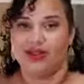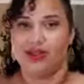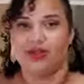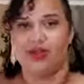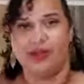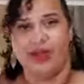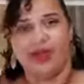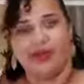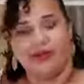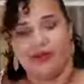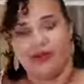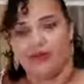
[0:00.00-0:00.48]
So
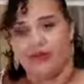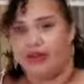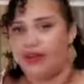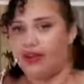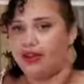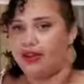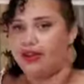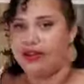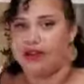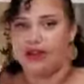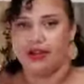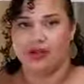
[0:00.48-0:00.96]
you have a
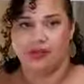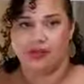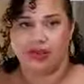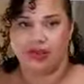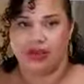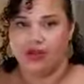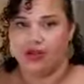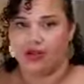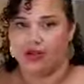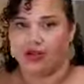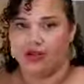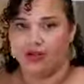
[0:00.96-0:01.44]
varying
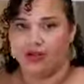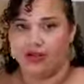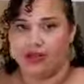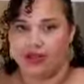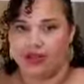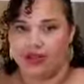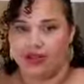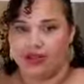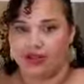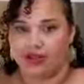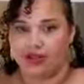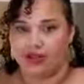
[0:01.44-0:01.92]
range of
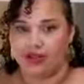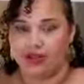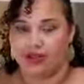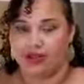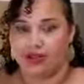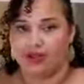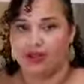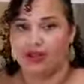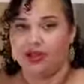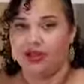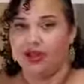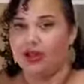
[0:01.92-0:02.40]
paychecks here.